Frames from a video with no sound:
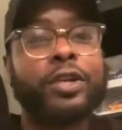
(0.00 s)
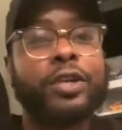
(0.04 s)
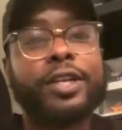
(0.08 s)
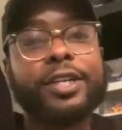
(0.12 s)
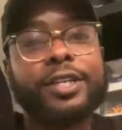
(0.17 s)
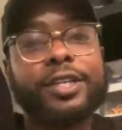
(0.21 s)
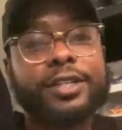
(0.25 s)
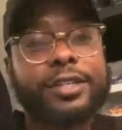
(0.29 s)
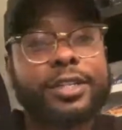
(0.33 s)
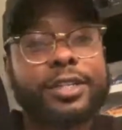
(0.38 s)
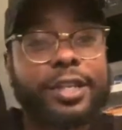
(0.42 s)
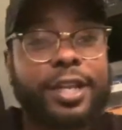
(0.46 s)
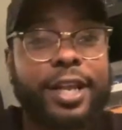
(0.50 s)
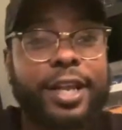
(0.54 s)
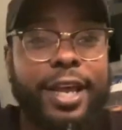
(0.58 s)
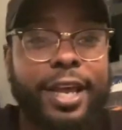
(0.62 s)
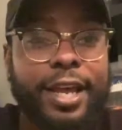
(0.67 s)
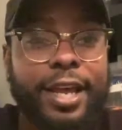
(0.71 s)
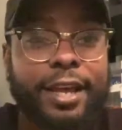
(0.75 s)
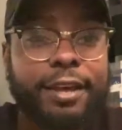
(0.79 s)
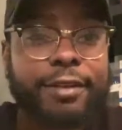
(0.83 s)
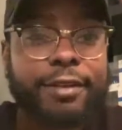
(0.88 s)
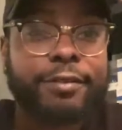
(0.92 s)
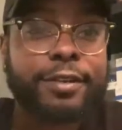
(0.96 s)
than it should
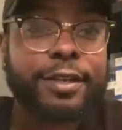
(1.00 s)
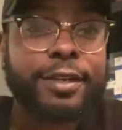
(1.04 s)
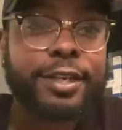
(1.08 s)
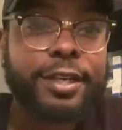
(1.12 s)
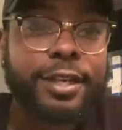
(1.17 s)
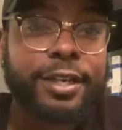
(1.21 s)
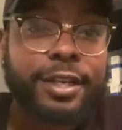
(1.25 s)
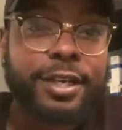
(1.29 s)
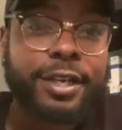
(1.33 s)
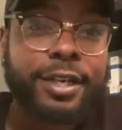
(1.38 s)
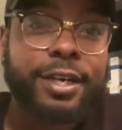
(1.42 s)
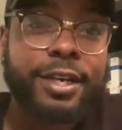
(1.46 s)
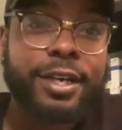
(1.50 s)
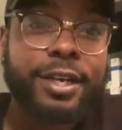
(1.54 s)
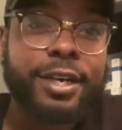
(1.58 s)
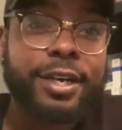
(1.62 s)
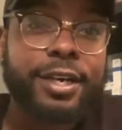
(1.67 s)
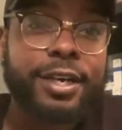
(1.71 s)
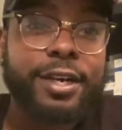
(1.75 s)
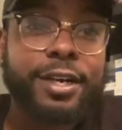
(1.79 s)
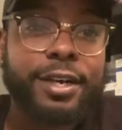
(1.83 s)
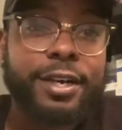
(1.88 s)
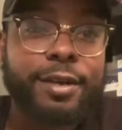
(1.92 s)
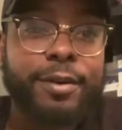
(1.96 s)
have.
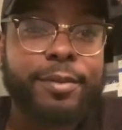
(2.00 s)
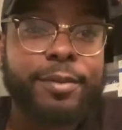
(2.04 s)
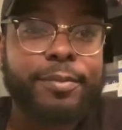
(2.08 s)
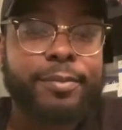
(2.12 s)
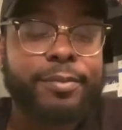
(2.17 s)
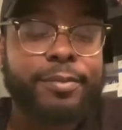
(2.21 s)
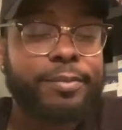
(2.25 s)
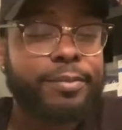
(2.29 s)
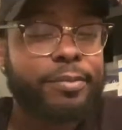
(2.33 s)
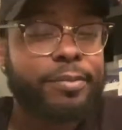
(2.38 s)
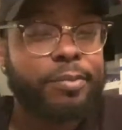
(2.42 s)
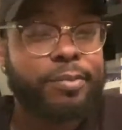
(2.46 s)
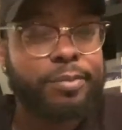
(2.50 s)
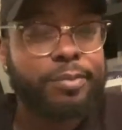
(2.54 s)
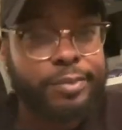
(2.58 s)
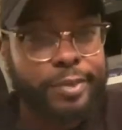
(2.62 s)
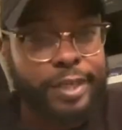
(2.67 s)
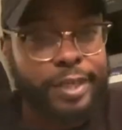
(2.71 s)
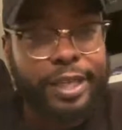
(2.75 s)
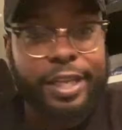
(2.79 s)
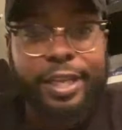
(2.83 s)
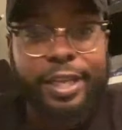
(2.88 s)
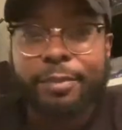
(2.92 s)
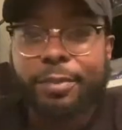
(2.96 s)
Um,
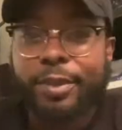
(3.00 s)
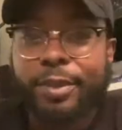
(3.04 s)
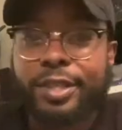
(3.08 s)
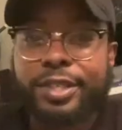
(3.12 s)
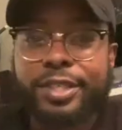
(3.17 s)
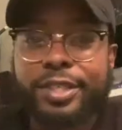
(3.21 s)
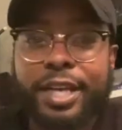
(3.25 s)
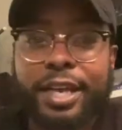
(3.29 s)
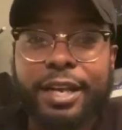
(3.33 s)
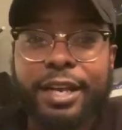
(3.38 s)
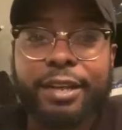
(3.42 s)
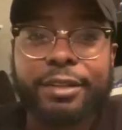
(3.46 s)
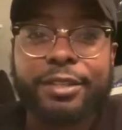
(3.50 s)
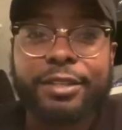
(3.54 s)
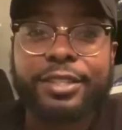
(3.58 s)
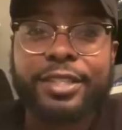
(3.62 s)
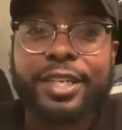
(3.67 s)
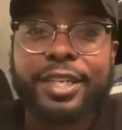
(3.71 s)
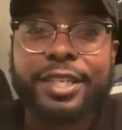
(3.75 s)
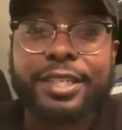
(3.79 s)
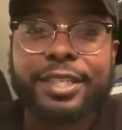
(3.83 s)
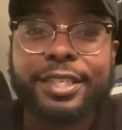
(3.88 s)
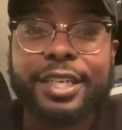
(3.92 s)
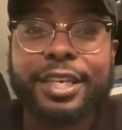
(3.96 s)
again, big shout out to
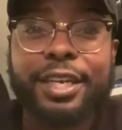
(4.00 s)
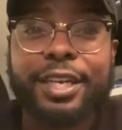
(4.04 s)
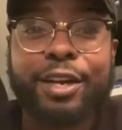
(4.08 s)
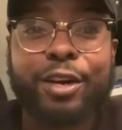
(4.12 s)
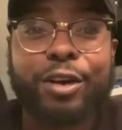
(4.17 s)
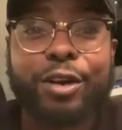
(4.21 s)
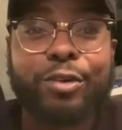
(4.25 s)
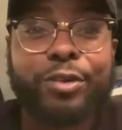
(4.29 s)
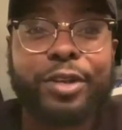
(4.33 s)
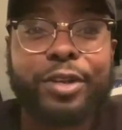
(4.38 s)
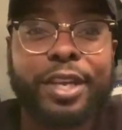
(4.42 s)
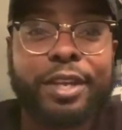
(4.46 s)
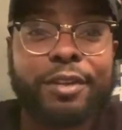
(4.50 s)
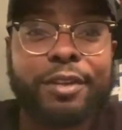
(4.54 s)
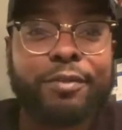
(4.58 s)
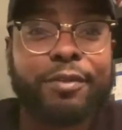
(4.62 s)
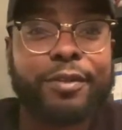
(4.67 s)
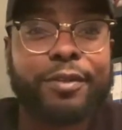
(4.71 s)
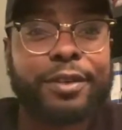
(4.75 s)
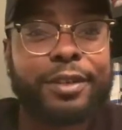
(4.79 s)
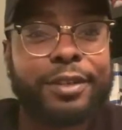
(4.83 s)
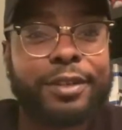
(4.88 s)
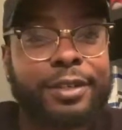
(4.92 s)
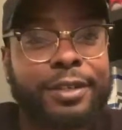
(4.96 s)
JJ AllDay
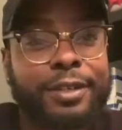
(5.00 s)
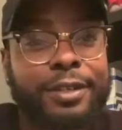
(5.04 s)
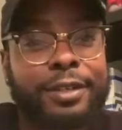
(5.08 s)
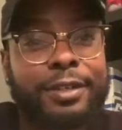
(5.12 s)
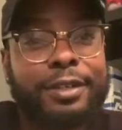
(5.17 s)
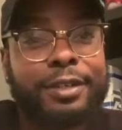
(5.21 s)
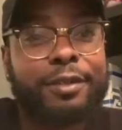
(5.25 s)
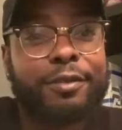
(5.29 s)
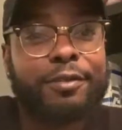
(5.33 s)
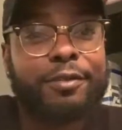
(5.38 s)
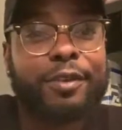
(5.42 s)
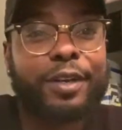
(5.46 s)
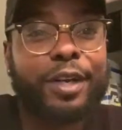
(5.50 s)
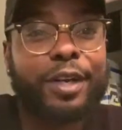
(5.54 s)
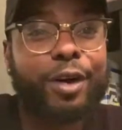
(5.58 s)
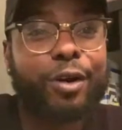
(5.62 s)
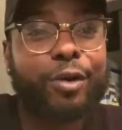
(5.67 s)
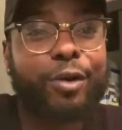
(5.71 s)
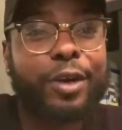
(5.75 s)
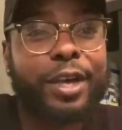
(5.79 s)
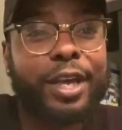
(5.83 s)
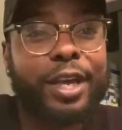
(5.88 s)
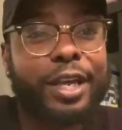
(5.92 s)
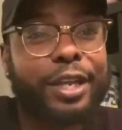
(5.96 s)
for for
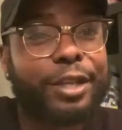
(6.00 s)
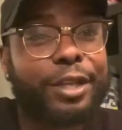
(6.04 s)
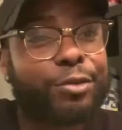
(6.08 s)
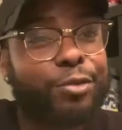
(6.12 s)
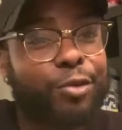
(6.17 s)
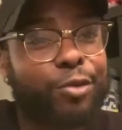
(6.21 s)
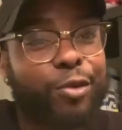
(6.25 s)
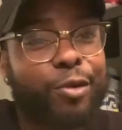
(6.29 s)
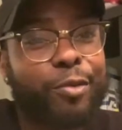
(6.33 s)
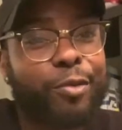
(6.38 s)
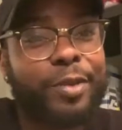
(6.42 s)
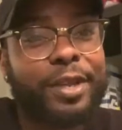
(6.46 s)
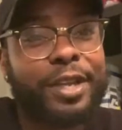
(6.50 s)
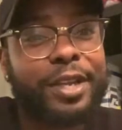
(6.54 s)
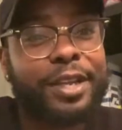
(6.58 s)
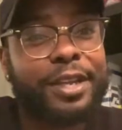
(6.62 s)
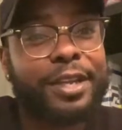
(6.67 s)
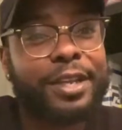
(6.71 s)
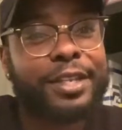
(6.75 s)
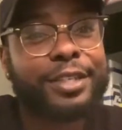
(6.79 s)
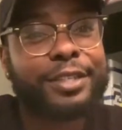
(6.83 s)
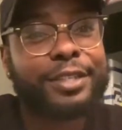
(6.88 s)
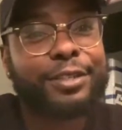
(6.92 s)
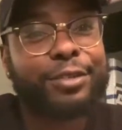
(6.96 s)
going ahead and throwing me in
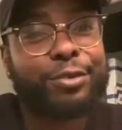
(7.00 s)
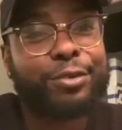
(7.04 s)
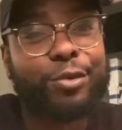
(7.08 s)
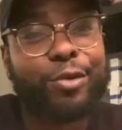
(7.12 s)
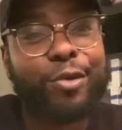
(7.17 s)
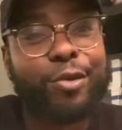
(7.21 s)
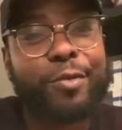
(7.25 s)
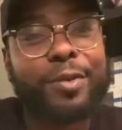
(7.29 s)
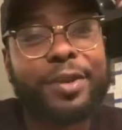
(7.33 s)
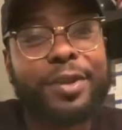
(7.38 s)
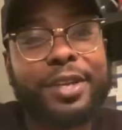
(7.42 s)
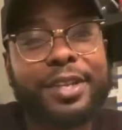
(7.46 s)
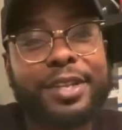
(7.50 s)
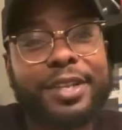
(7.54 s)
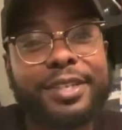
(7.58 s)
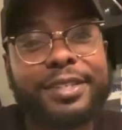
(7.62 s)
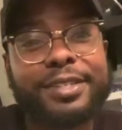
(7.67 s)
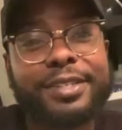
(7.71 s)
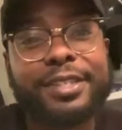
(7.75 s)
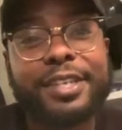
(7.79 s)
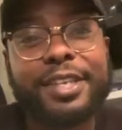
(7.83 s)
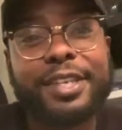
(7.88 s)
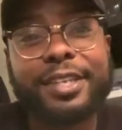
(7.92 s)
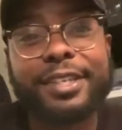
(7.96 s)
this throwing me in this
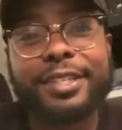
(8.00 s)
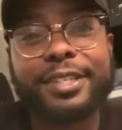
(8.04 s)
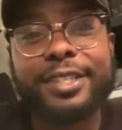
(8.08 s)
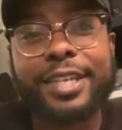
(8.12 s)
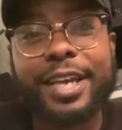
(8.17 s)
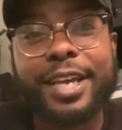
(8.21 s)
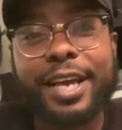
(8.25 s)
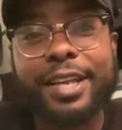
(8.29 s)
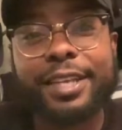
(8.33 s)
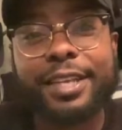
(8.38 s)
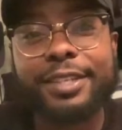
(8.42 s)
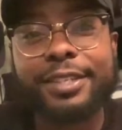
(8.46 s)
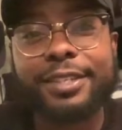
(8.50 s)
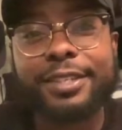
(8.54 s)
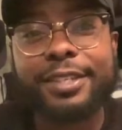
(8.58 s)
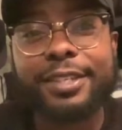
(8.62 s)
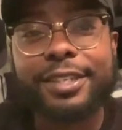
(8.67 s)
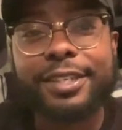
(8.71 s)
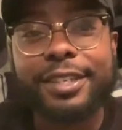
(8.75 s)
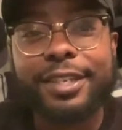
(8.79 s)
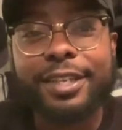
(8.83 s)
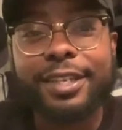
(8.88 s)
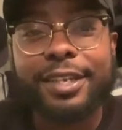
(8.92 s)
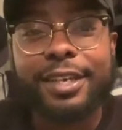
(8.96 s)
sneaker challenge.
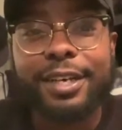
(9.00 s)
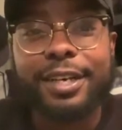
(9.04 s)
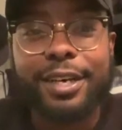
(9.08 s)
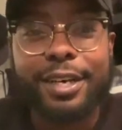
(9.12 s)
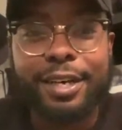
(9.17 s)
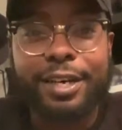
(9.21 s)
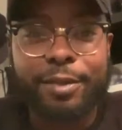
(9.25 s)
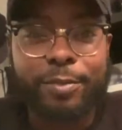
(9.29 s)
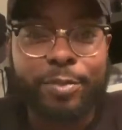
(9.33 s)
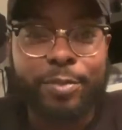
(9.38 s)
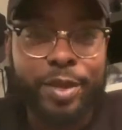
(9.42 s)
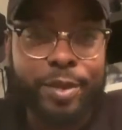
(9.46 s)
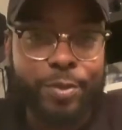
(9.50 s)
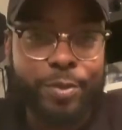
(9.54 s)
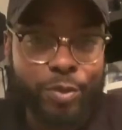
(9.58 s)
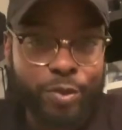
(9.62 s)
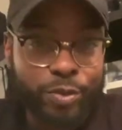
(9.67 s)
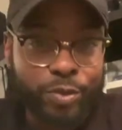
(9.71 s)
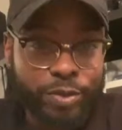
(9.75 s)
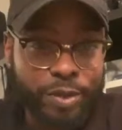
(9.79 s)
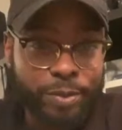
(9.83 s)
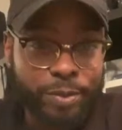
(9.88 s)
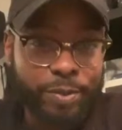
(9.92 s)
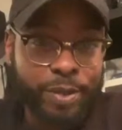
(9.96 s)
Uh, the people
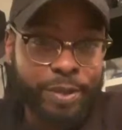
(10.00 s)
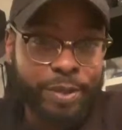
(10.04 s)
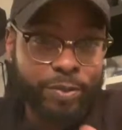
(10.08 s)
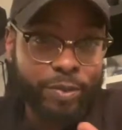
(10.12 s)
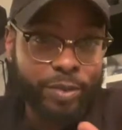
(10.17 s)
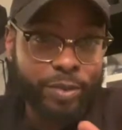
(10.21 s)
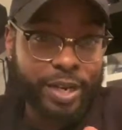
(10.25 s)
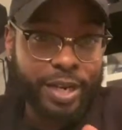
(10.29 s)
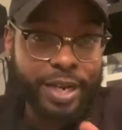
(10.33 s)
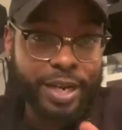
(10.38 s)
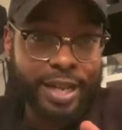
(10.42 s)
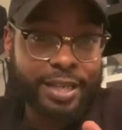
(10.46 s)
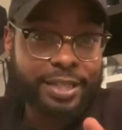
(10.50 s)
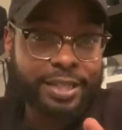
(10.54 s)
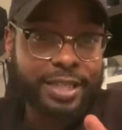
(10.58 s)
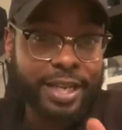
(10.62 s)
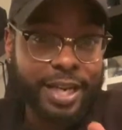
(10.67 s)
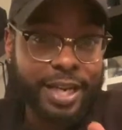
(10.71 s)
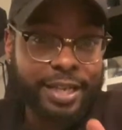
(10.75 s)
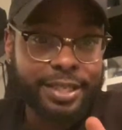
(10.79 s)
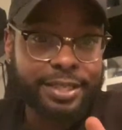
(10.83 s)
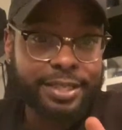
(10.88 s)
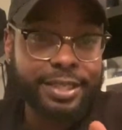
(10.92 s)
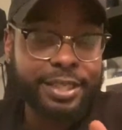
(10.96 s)
the people that I
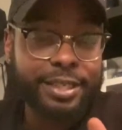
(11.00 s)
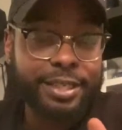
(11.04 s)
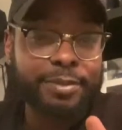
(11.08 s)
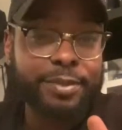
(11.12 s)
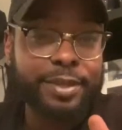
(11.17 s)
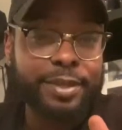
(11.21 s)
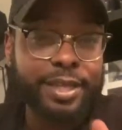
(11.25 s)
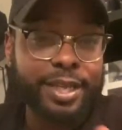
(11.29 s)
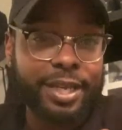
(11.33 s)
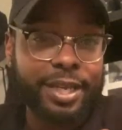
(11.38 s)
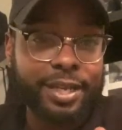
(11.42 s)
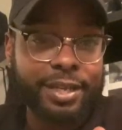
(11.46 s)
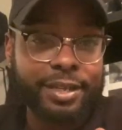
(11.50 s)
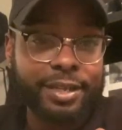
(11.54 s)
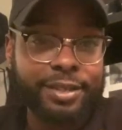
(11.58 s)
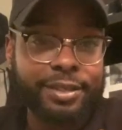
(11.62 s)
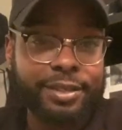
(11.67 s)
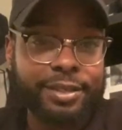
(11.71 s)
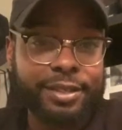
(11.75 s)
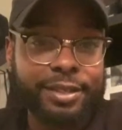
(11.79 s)
challenged in the beginning,